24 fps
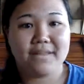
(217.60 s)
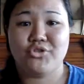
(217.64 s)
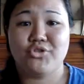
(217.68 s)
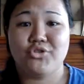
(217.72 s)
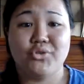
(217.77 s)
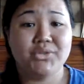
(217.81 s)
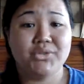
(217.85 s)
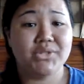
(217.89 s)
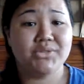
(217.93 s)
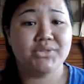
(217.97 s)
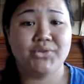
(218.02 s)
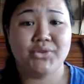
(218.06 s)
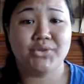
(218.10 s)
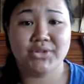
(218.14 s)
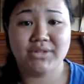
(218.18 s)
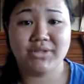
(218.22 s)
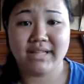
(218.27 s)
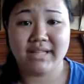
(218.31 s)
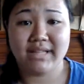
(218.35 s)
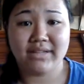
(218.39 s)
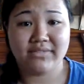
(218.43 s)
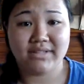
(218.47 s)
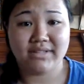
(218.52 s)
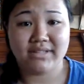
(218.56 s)
Joseph
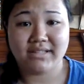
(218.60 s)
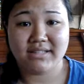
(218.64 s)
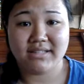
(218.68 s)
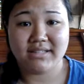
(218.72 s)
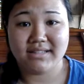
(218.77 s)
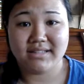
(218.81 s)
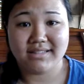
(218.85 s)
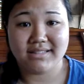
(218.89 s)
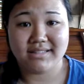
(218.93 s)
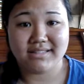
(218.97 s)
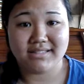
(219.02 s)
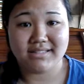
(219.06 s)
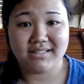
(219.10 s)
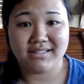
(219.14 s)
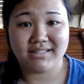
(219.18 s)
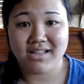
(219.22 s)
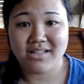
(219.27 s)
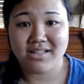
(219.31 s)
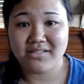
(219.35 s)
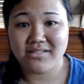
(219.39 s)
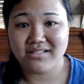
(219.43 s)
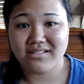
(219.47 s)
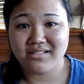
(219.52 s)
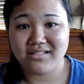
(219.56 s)
Gordon-Levitt is
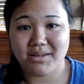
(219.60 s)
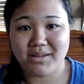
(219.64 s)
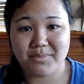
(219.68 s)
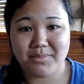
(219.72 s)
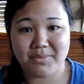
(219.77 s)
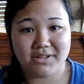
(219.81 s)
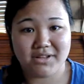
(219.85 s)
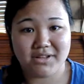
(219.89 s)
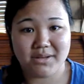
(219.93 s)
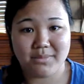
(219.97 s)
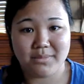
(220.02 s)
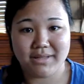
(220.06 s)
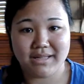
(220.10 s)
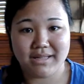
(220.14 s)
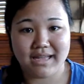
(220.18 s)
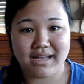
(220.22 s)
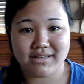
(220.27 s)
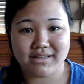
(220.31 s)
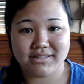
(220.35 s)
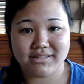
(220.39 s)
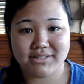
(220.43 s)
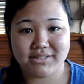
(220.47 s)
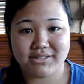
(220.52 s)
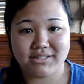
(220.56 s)
another up-and-coming
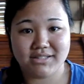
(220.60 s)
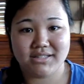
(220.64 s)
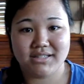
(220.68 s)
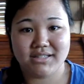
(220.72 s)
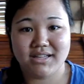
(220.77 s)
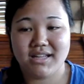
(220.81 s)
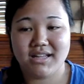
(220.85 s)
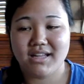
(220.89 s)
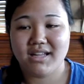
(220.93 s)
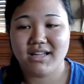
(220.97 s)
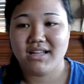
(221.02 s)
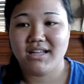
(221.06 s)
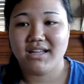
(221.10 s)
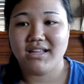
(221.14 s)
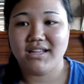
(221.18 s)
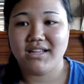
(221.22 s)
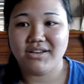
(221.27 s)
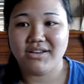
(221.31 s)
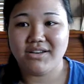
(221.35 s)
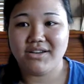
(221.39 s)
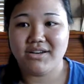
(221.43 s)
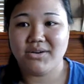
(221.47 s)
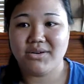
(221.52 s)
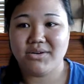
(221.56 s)
actor.
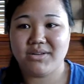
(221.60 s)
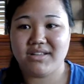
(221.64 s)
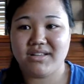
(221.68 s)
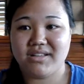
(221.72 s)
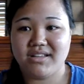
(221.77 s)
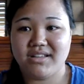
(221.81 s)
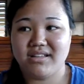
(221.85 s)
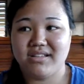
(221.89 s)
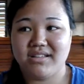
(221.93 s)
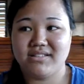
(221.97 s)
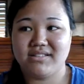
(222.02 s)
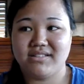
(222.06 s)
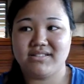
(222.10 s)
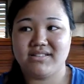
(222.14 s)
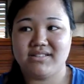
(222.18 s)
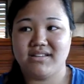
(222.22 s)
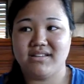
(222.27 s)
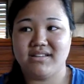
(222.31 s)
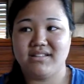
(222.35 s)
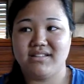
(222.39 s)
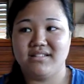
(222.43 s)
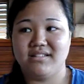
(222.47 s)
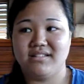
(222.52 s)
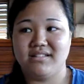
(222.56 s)
You know, he's
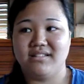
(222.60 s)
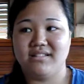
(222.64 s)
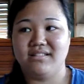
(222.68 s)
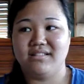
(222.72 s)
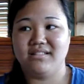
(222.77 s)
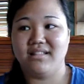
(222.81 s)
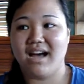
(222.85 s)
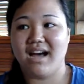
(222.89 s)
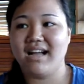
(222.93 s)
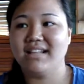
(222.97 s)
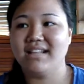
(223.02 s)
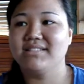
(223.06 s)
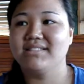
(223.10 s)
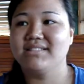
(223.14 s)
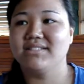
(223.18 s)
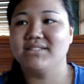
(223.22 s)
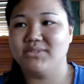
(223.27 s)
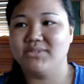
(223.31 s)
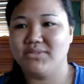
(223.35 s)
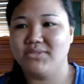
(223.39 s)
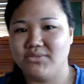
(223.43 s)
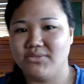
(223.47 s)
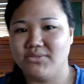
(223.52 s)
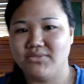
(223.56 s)
done lots
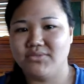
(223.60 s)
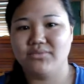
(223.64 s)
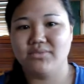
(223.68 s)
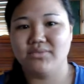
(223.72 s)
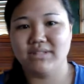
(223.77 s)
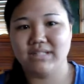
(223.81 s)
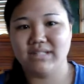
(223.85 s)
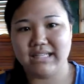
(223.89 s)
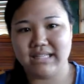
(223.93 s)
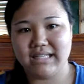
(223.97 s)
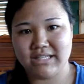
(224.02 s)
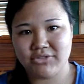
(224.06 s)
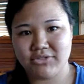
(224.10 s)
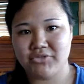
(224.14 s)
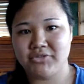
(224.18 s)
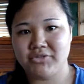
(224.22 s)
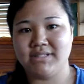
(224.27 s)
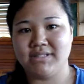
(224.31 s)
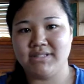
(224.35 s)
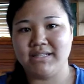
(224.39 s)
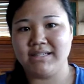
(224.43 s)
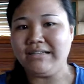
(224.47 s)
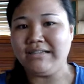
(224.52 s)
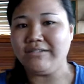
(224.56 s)
of really
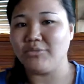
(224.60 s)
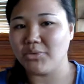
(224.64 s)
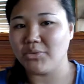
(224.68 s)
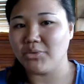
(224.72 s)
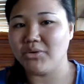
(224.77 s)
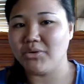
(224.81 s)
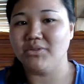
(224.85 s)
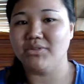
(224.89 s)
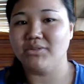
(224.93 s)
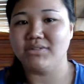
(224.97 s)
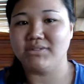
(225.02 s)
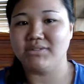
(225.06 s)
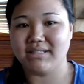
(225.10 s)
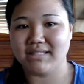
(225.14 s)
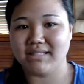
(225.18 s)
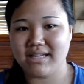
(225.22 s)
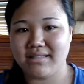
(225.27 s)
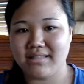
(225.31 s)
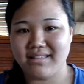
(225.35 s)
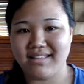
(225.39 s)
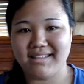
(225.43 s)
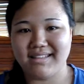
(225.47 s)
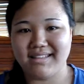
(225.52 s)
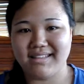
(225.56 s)
interesting roles, and
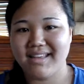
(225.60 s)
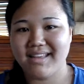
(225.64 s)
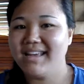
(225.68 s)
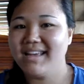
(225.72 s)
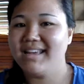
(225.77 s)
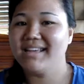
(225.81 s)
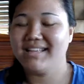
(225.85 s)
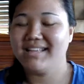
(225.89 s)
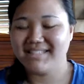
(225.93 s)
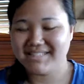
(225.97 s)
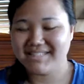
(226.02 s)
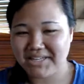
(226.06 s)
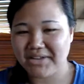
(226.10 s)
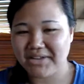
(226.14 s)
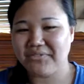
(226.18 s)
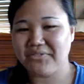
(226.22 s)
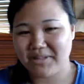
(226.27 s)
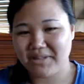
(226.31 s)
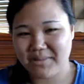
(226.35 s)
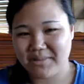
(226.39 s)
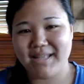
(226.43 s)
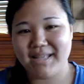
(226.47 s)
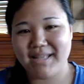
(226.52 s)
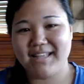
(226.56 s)
I think he's
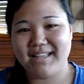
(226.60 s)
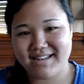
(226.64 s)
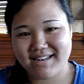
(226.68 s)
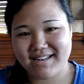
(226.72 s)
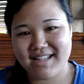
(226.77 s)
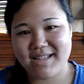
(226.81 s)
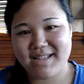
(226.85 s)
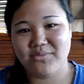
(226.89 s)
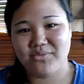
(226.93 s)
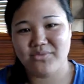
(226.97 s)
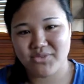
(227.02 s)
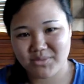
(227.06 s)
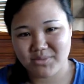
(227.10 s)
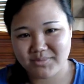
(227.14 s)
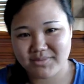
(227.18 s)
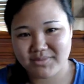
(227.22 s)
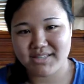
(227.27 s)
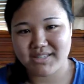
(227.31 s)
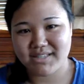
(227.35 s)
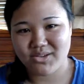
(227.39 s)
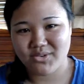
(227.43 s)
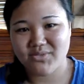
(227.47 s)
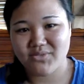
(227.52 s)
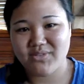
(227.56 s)
definitely making a name for
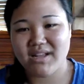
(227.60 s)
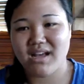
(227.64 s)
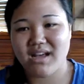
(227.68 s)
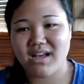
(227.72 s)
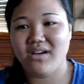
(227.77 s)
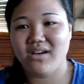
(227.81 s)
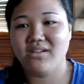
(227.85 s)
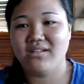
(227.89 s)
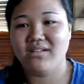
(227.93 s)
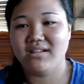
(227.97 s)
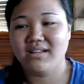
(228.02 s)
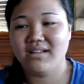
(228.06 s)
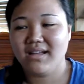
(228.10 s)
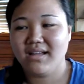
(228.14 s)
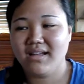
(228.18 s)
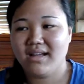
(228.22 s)
himself now.